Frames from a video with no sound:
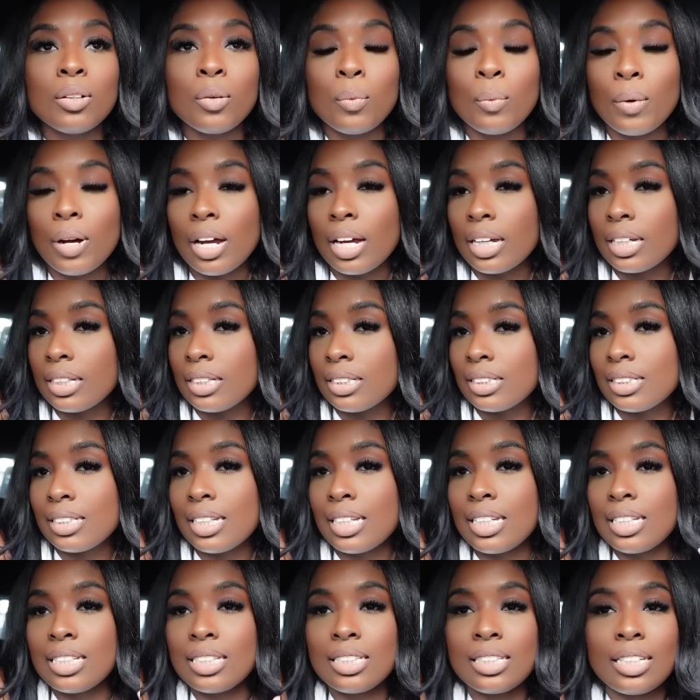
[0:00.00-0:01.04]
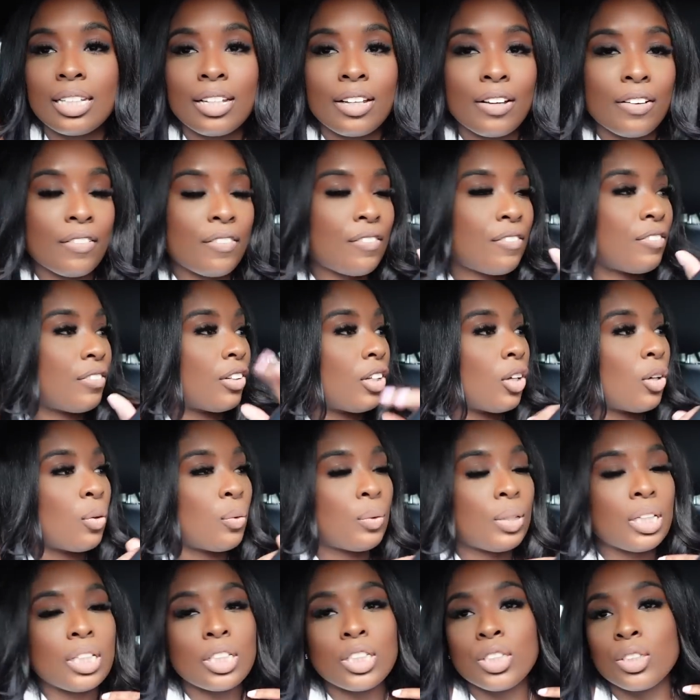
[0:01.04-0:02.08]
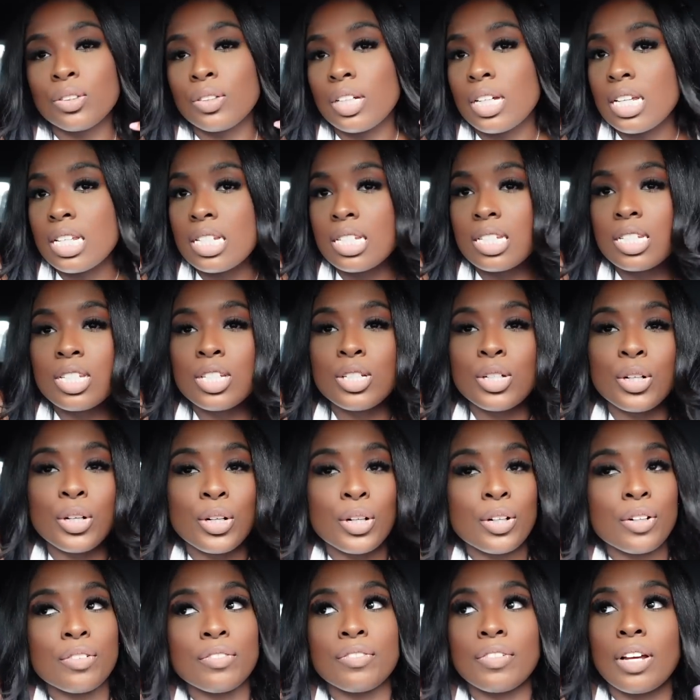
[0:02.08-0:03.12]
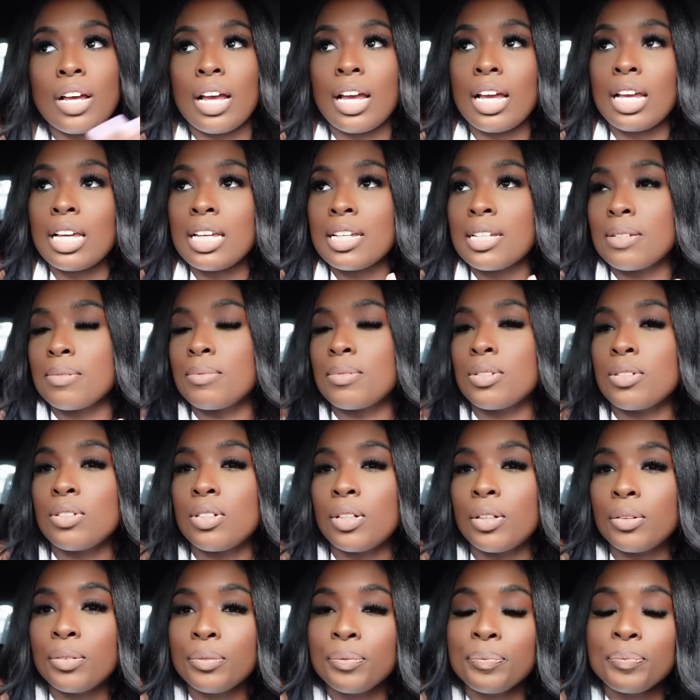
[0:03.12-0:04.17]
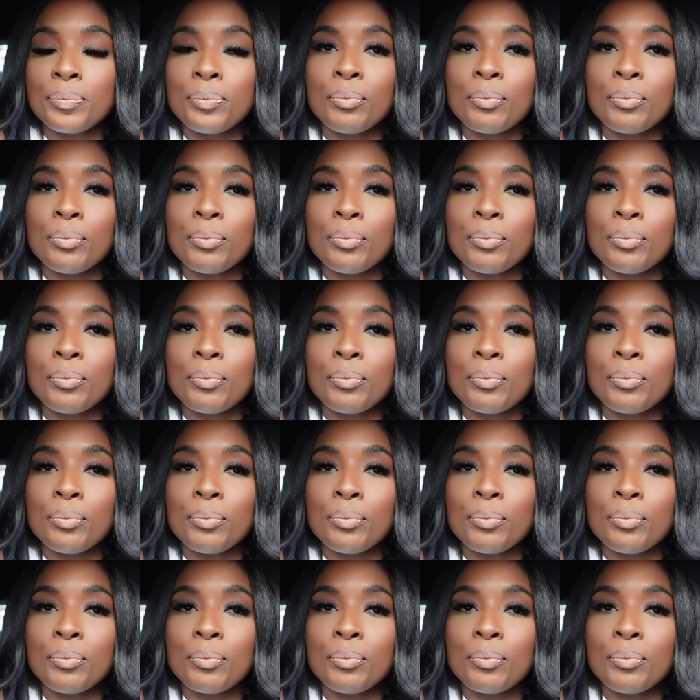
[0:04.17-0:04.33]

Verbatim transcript: wine tasting flowy dress skirt vibes you know